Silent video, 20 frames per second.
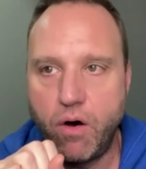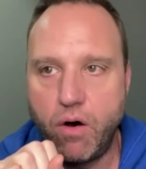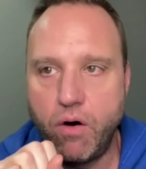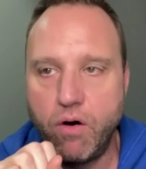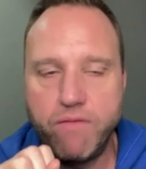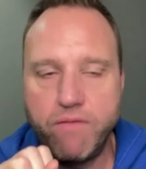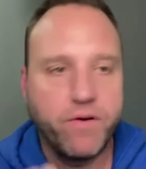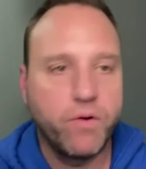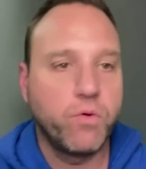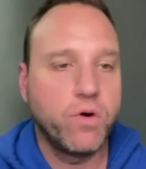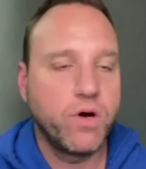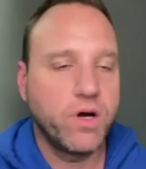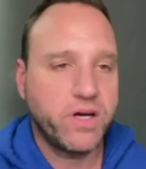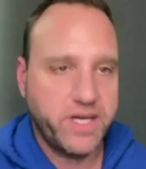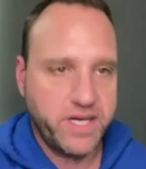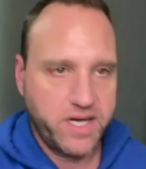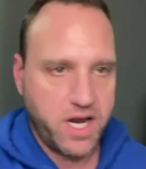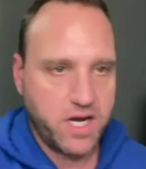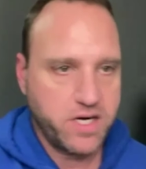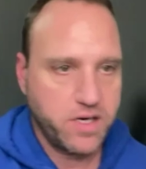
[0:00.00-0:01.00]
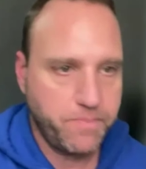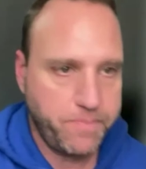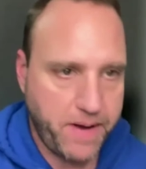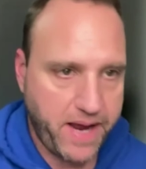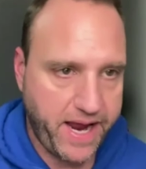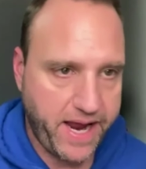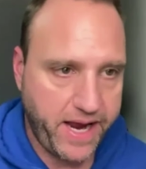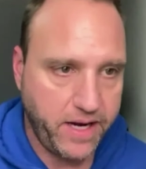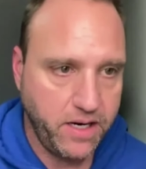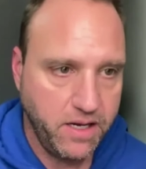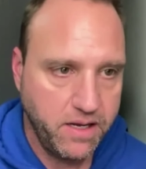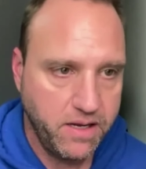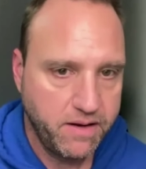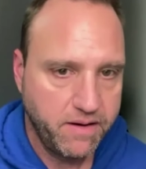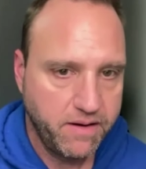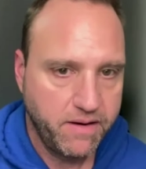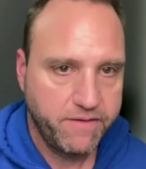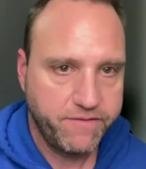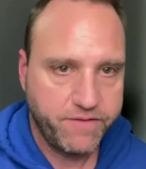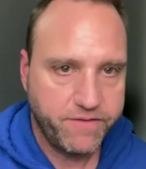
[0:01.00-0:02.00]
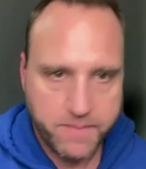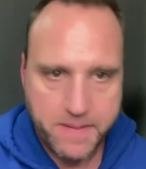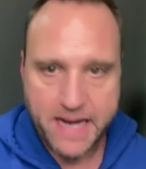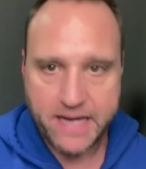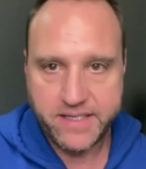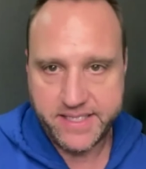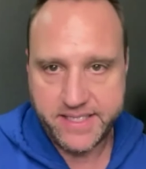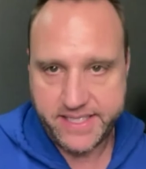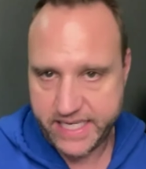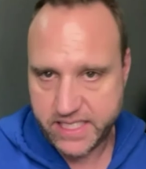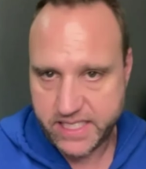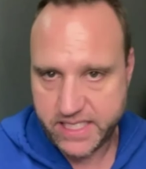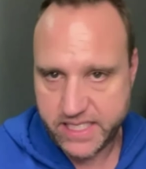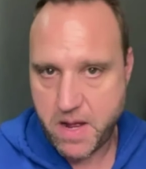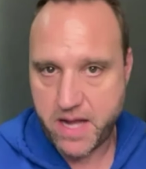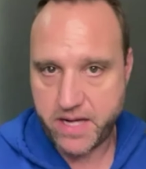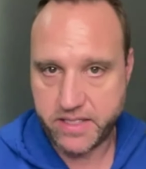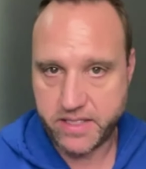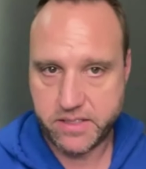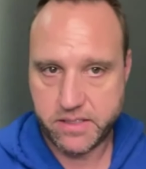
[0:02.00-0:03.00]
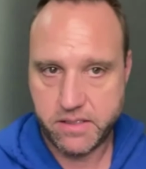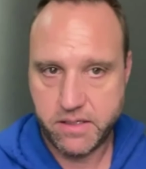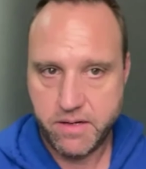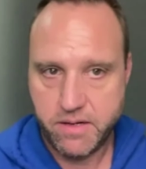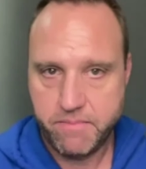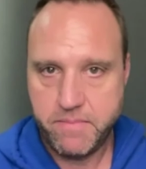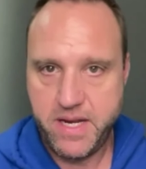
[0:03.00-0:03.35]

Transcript: overworked and underpaid for about 6 months,